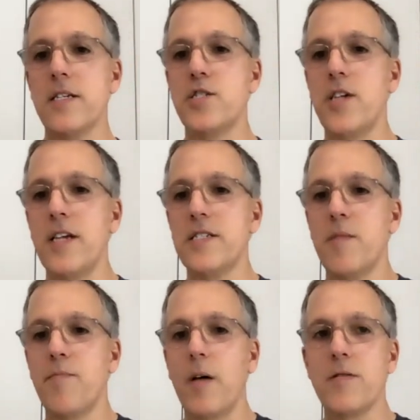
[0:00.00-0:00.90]
Jason
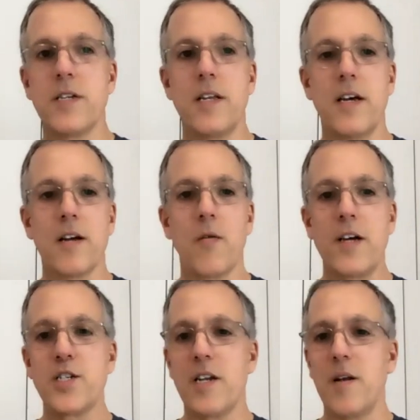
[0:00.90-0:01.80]
posted a
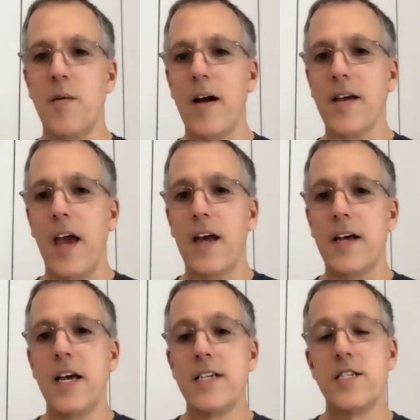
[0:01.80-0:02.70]
question about Canada.
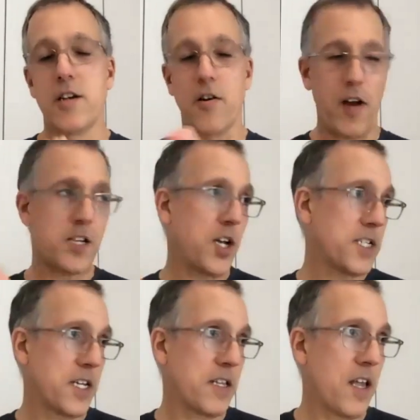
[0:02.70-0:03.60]
Correct,
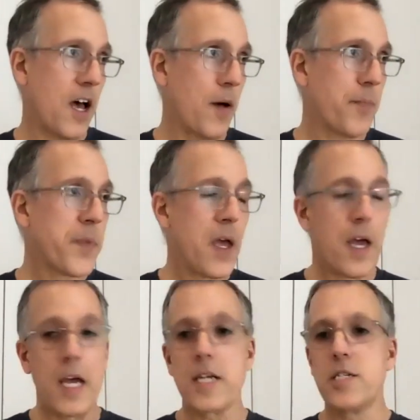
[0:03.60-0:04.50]
Jason.
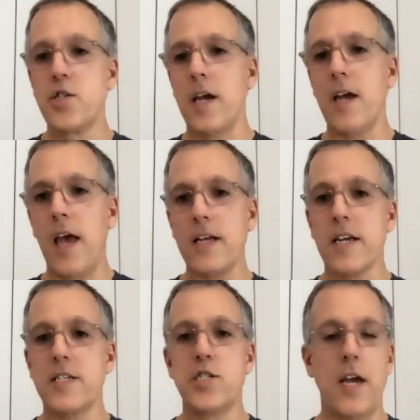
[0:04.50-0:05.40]

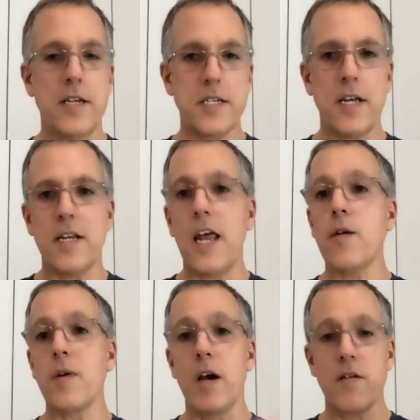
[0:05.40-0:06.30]
Jason and
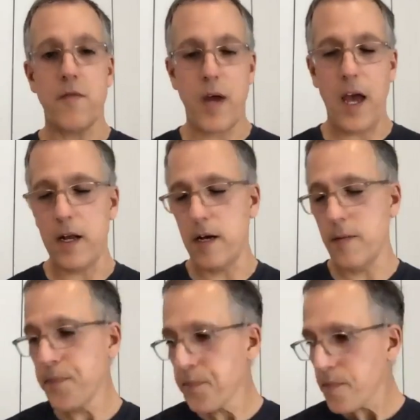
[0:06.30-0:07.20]
anyone else from Canada,
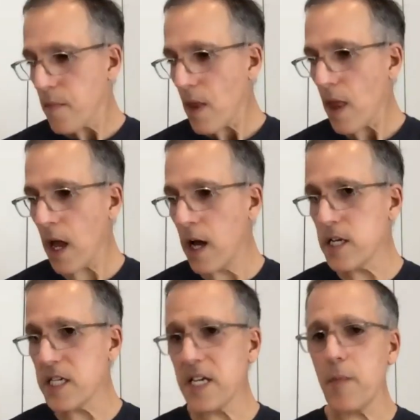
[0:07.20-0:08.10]

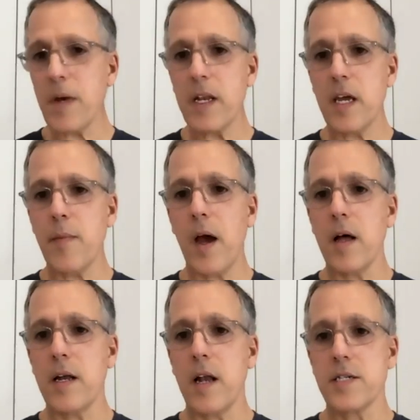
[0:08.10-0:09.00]
just send me an email
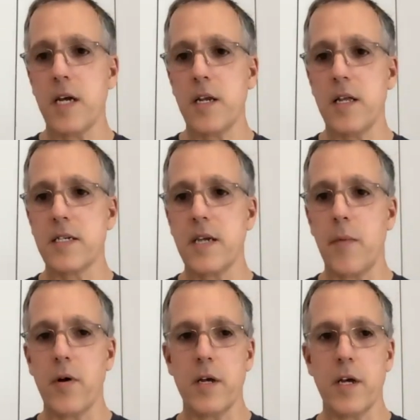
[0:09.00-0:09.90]
and I'll send you the
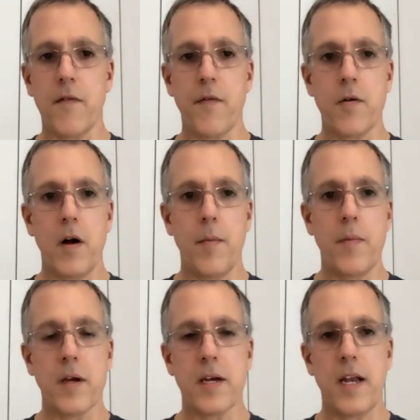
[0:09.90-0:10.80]
separate link for
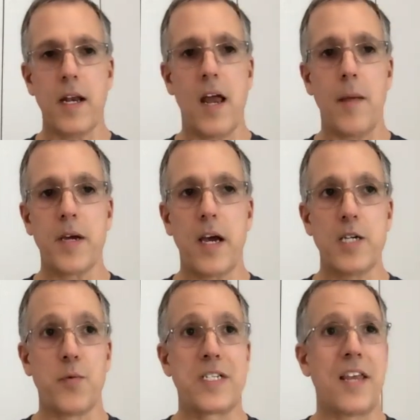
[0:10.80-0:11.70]
the Canadian
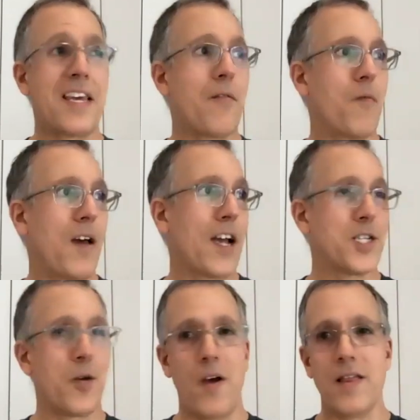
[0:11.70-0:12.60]
application, which I think
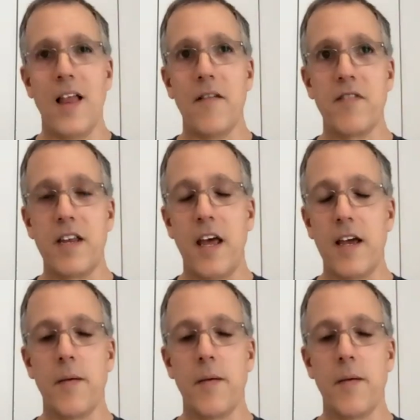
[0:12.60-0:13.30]
actually went live today.